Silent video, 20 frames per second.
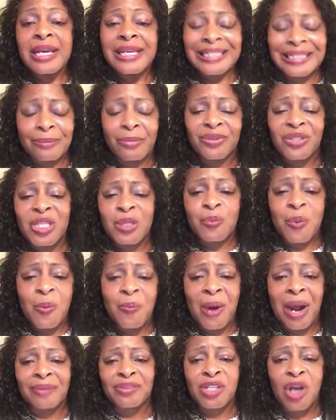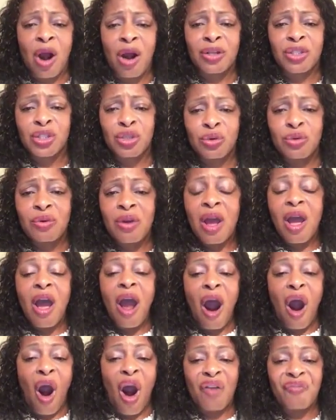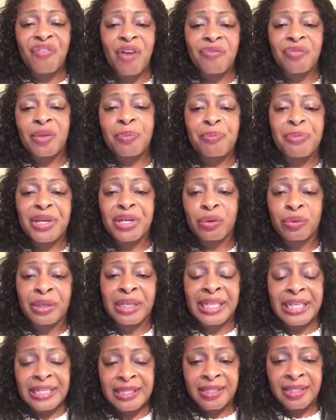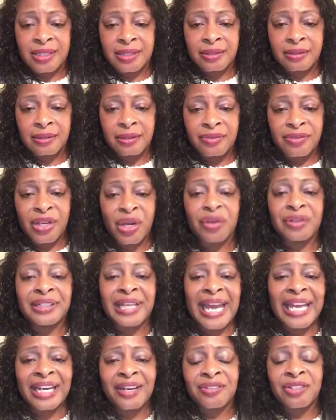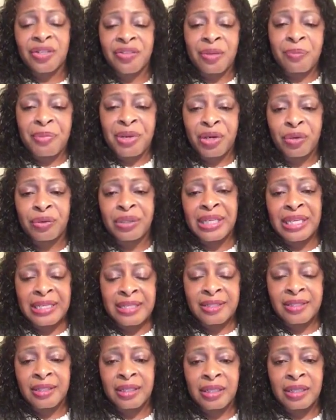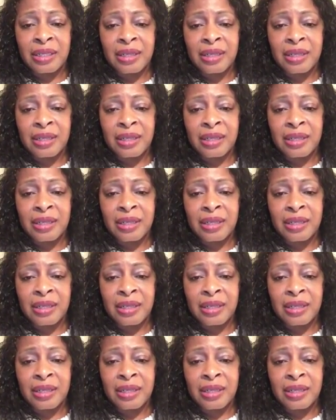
Some of these people I talk to are from the Middle East. They're natives of the Middle East.